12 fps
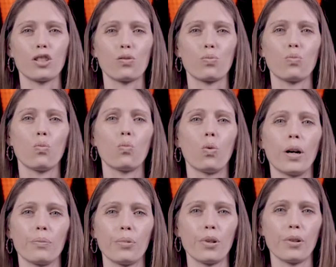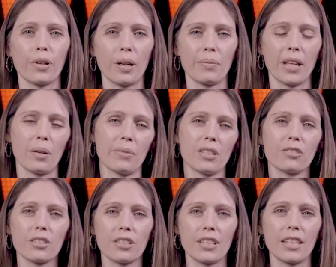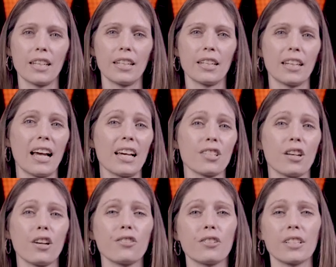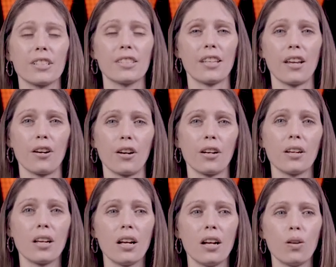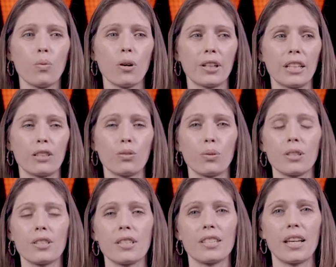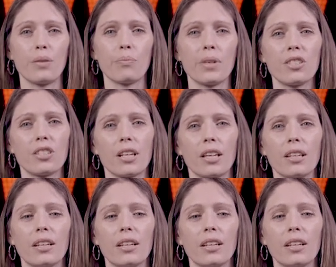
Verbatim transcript: just one program that I'm interested in, it has hundreds that are working towards the same mission